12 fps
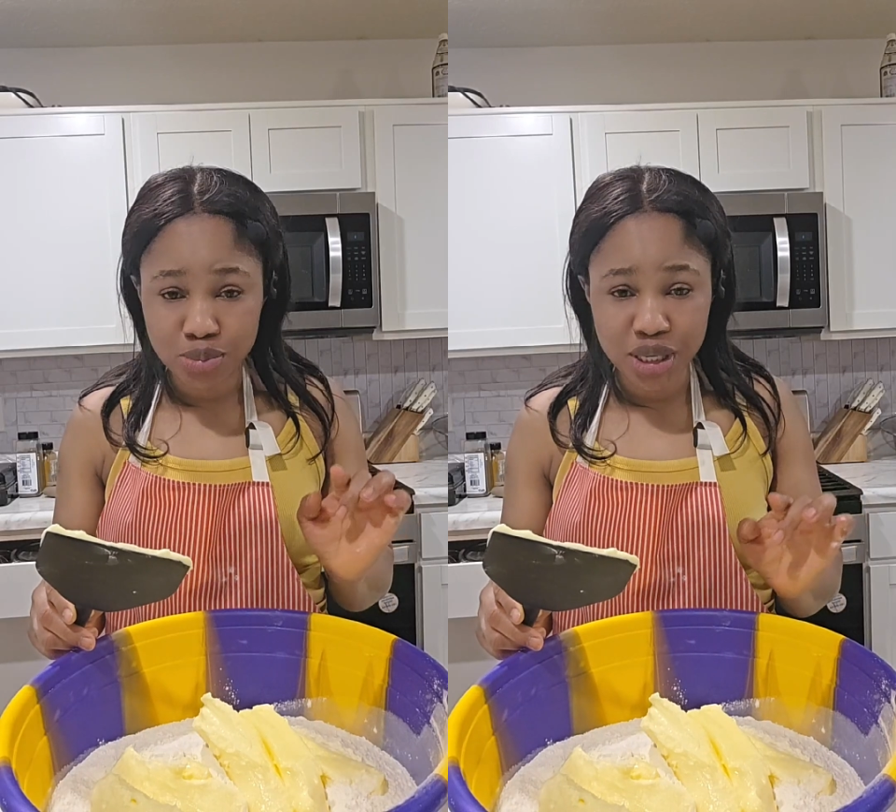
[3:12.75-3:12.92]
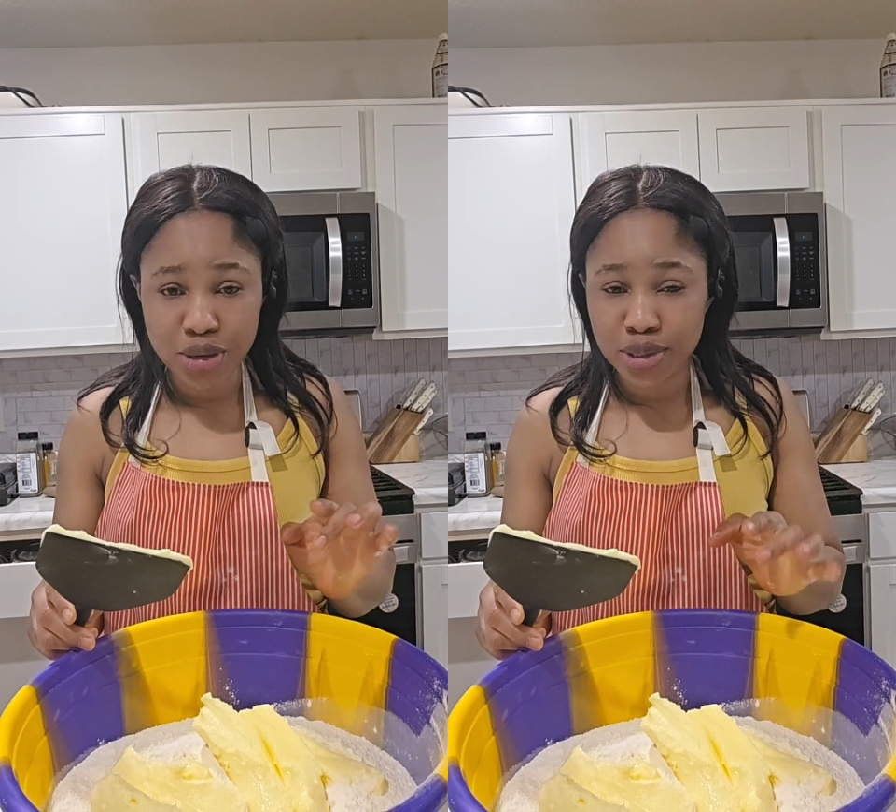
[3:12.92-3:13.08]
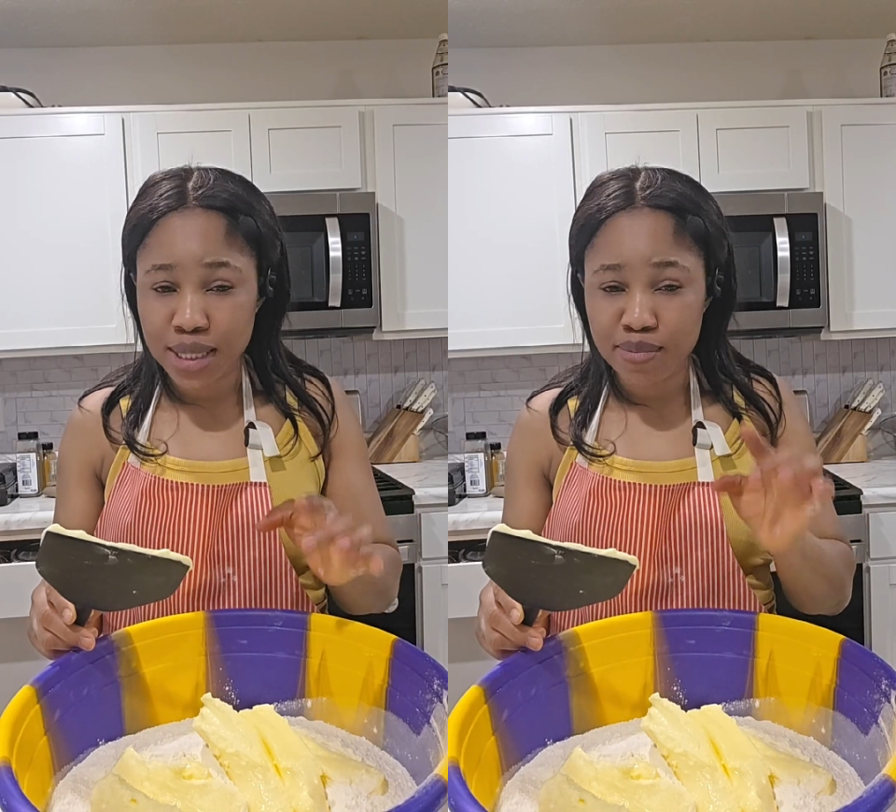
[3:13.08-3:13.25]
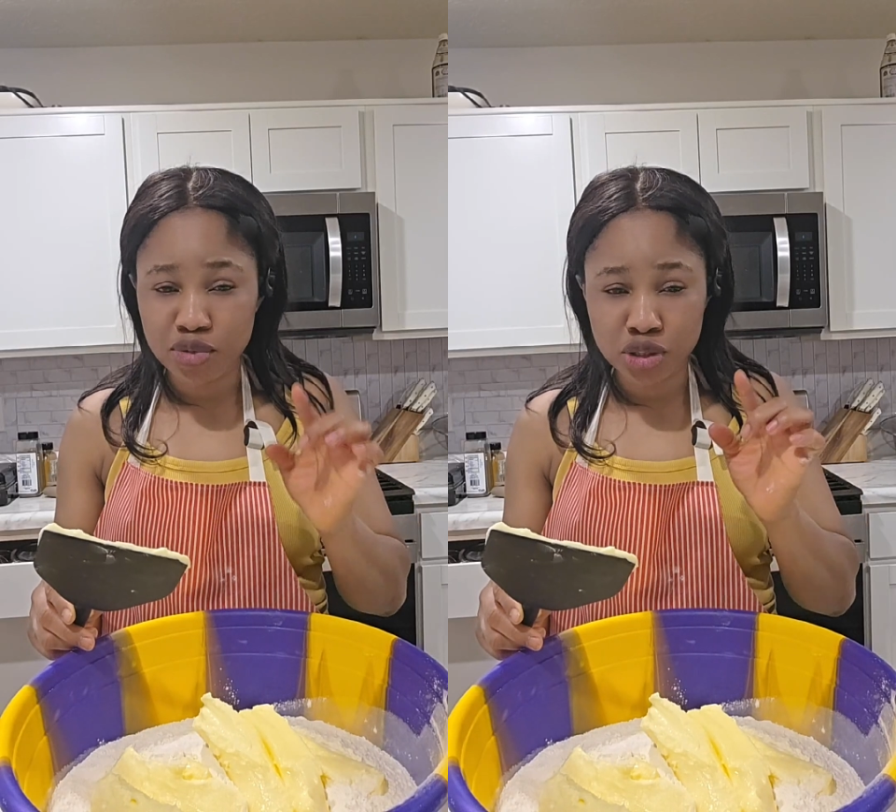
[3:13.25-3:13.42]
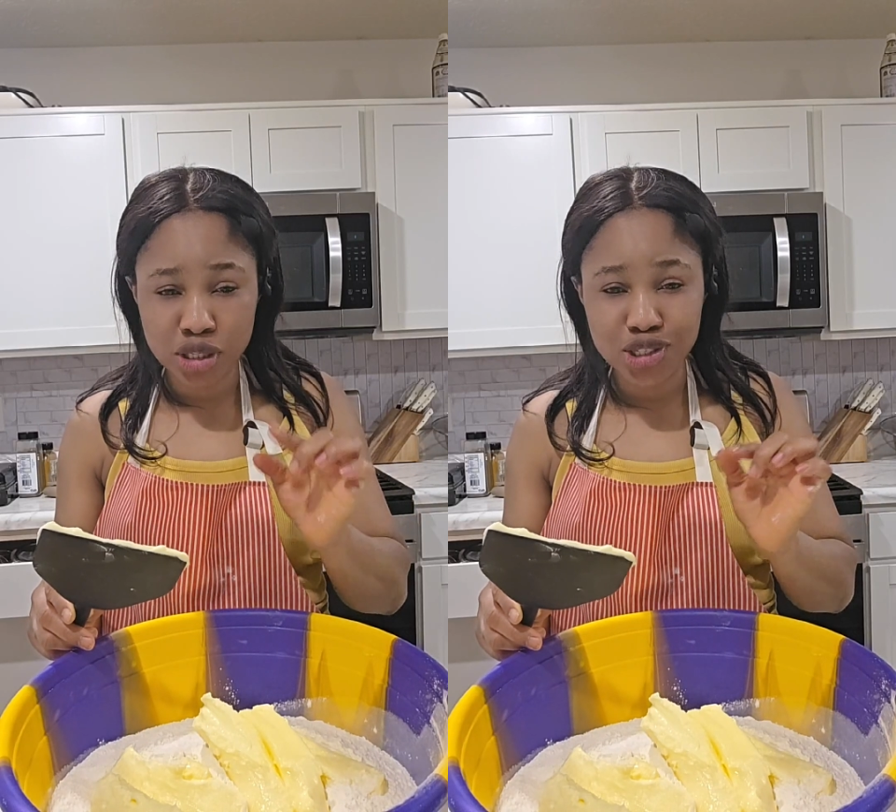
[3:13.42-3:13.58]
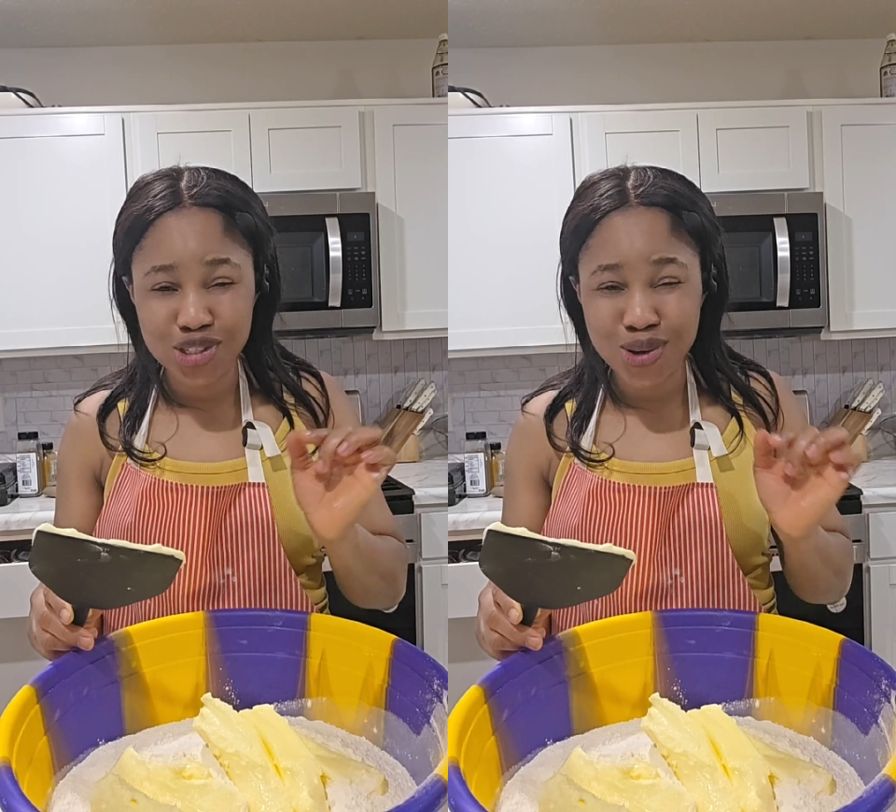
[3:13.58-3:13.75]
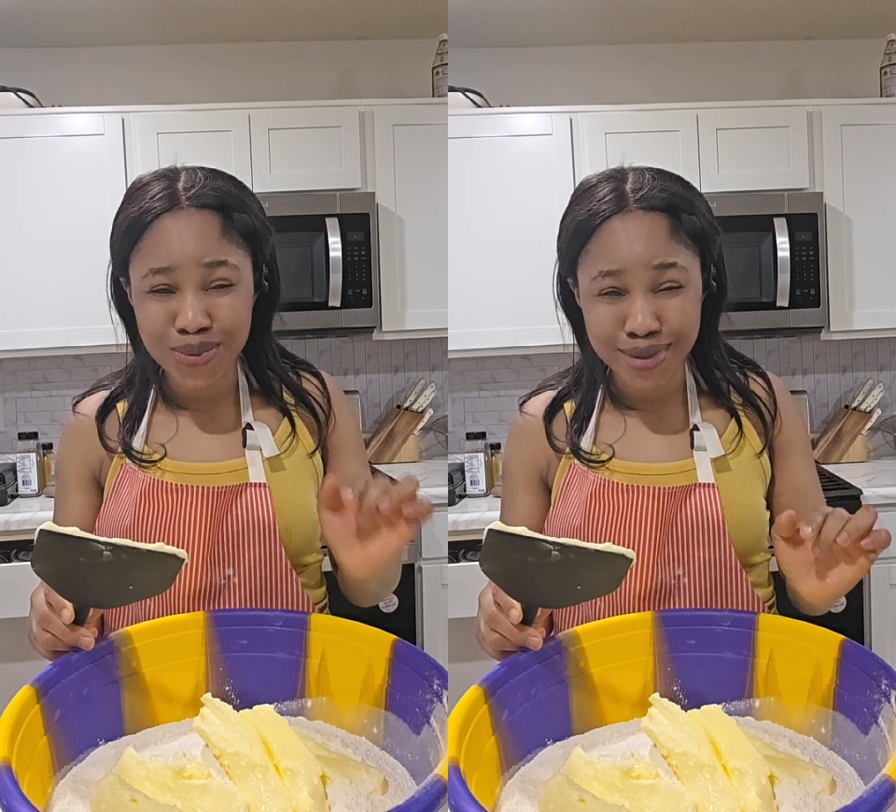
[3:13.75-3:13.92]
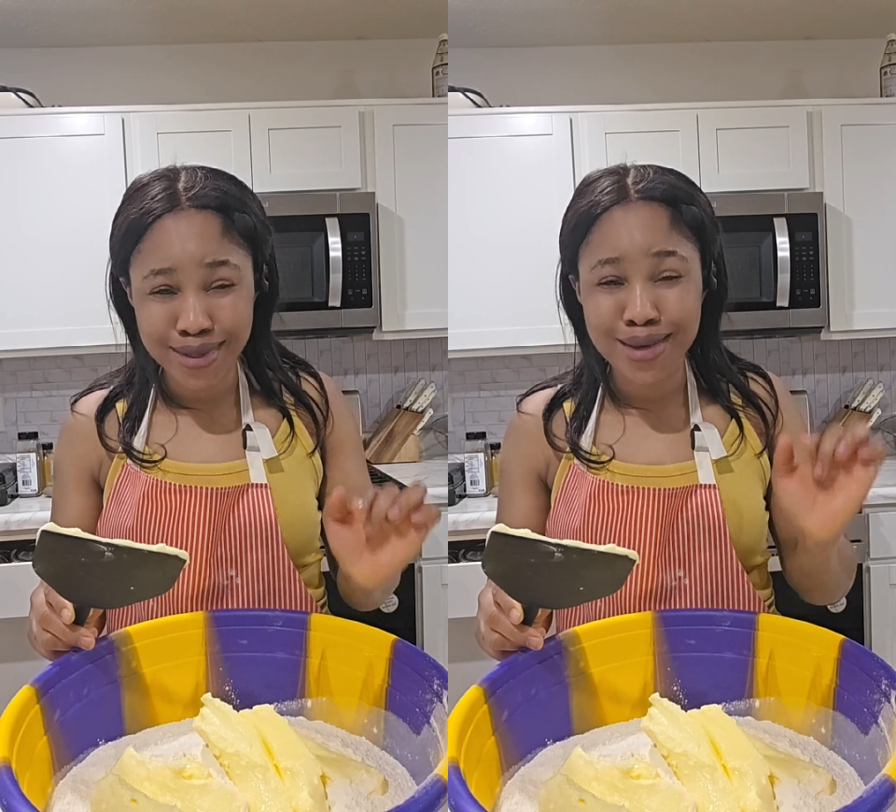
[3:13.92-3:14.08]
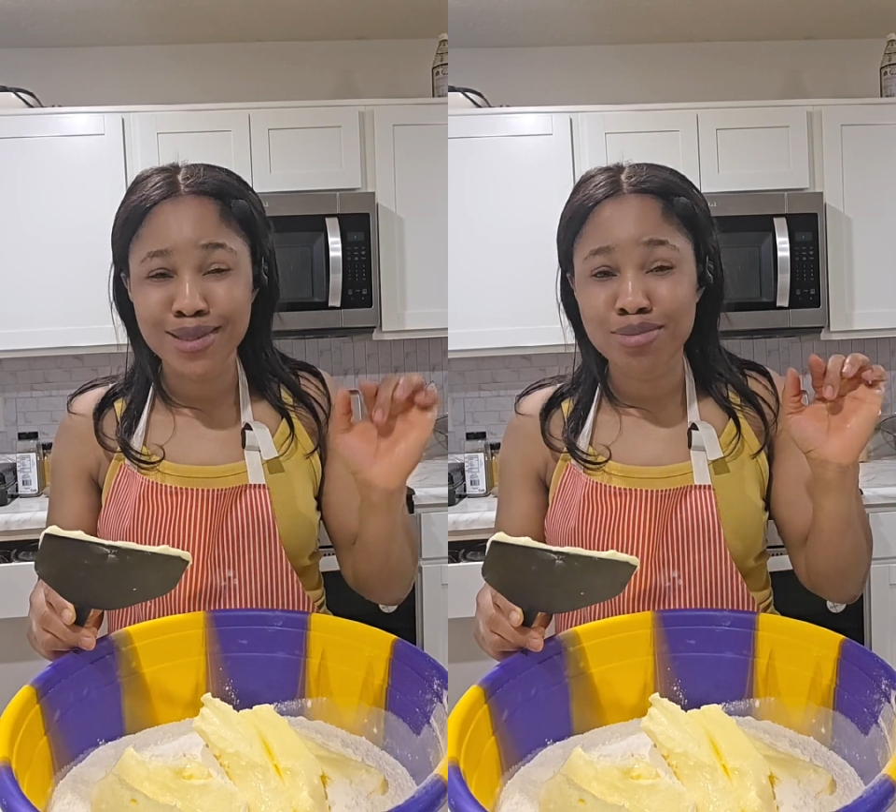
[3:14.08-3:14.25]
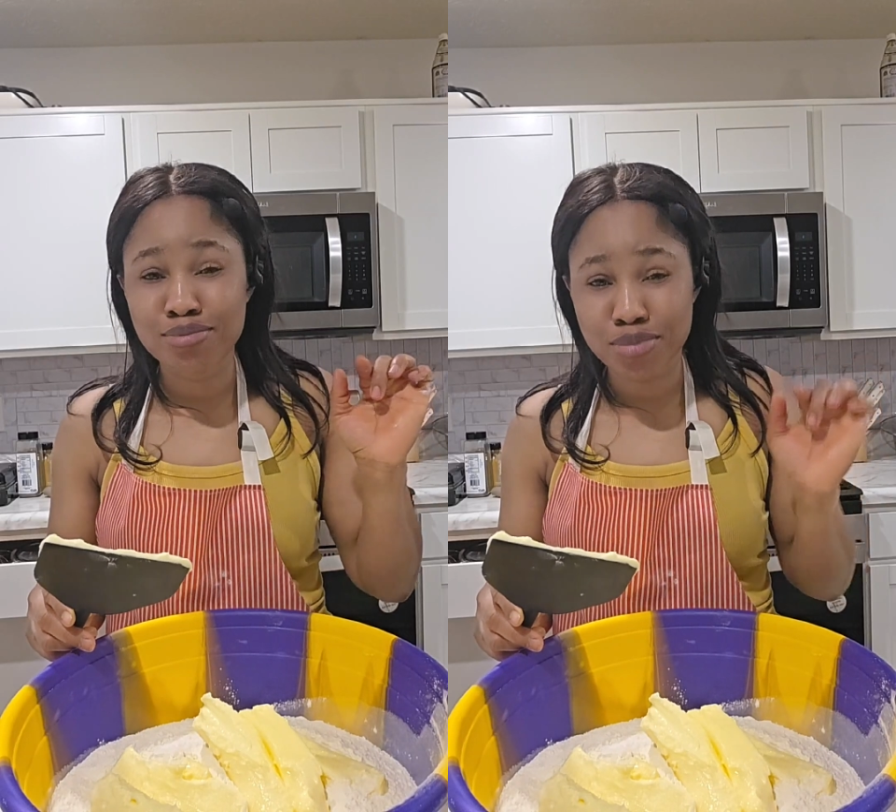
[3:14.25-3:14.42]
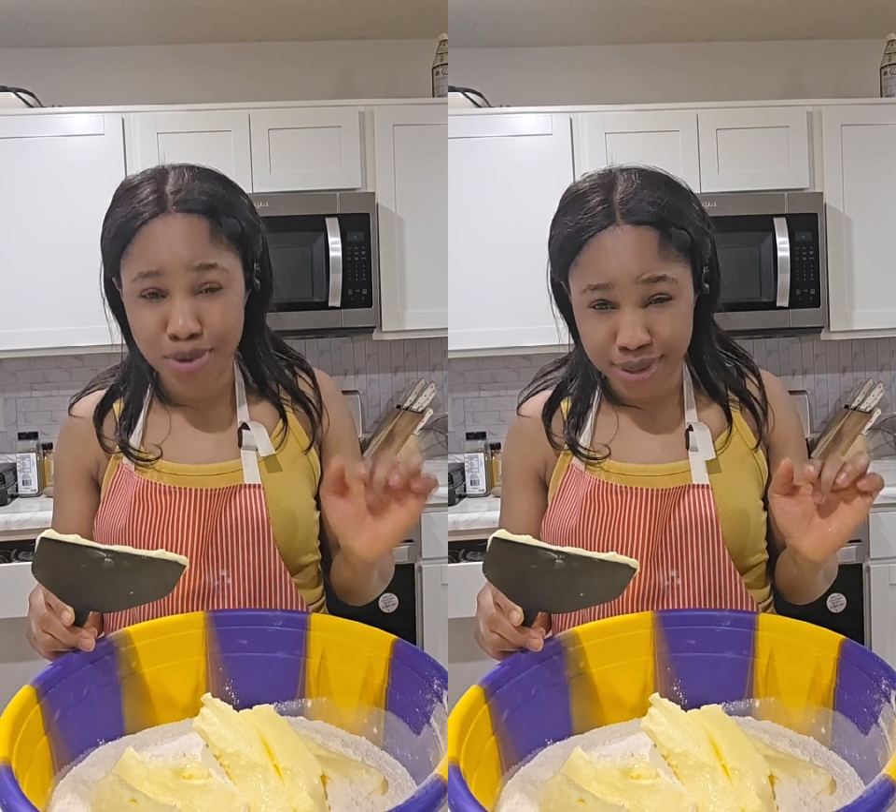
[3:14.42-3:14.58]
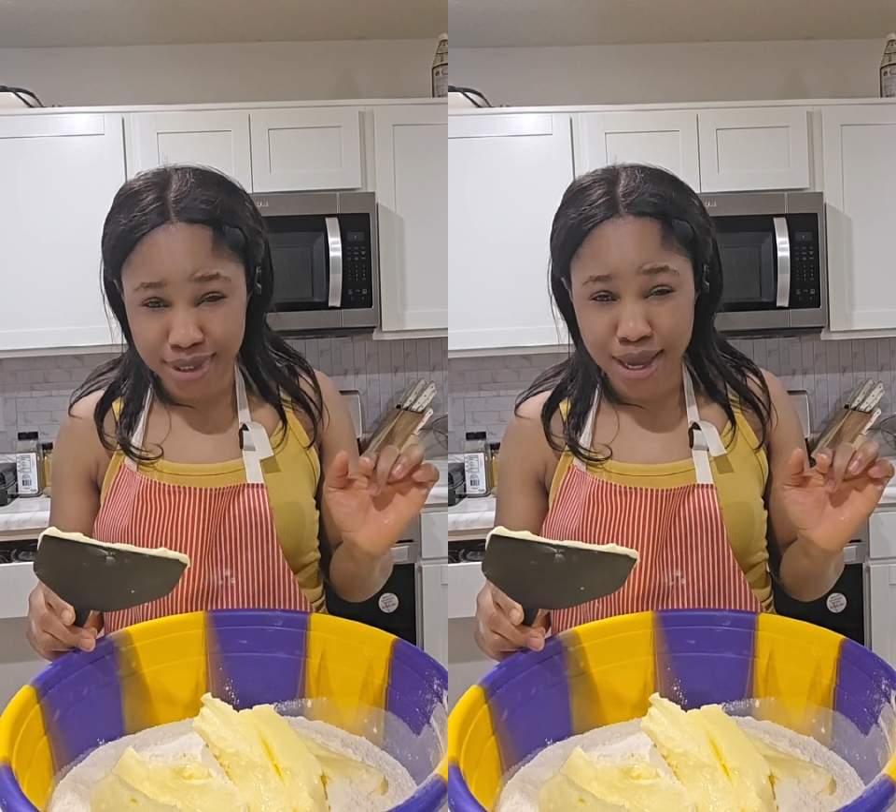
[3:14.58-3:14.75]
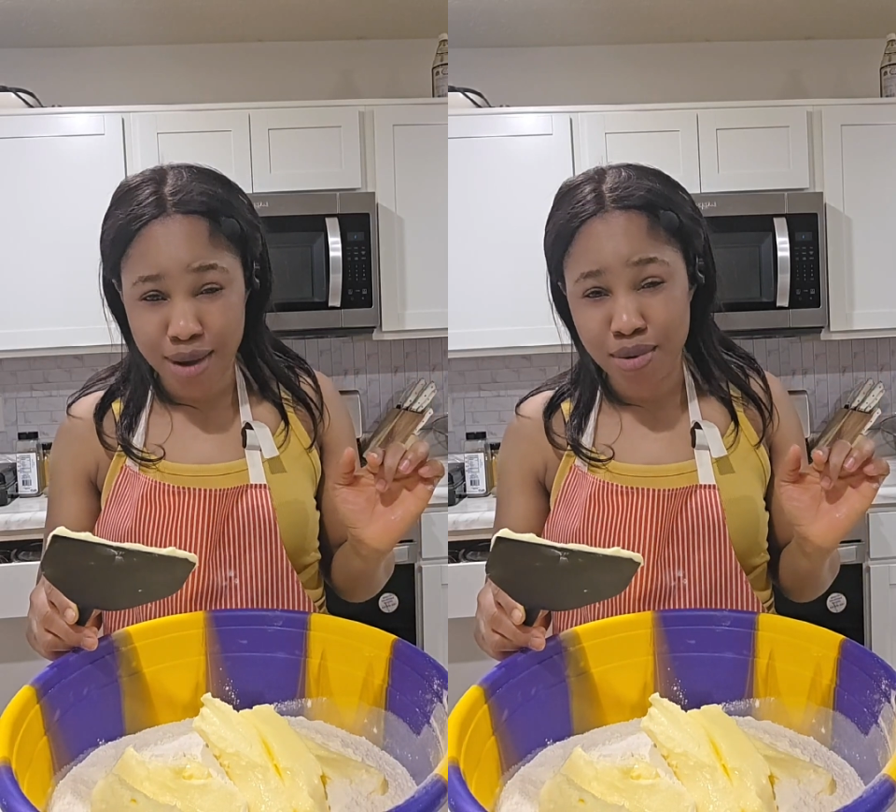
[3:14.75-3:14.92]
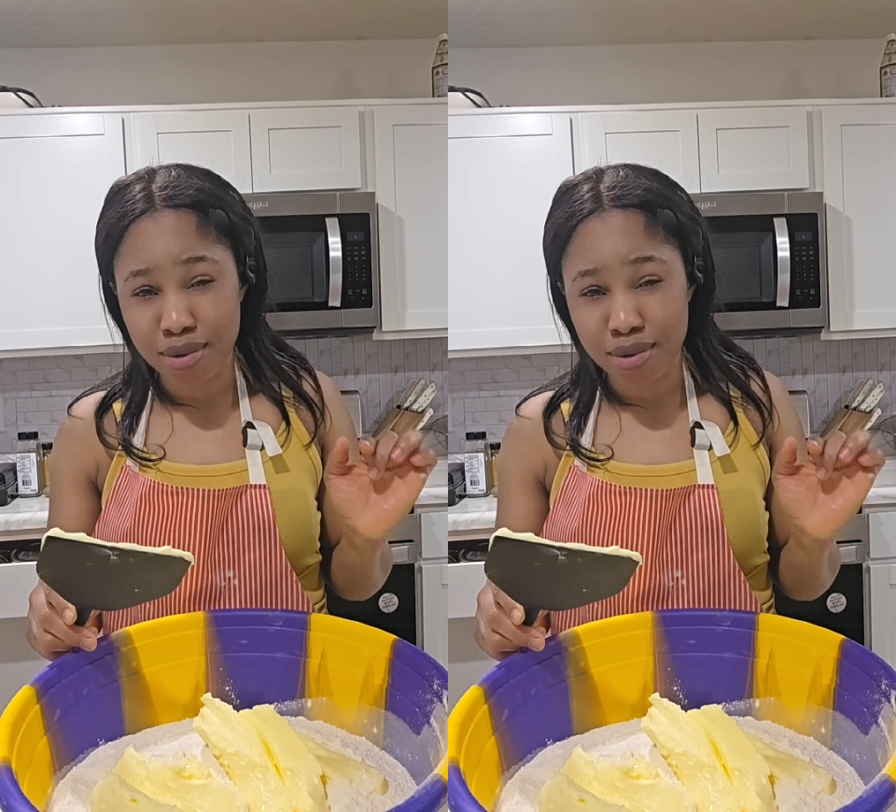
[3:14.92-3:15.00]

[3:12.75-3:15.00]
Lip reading: because I'm using salted butter,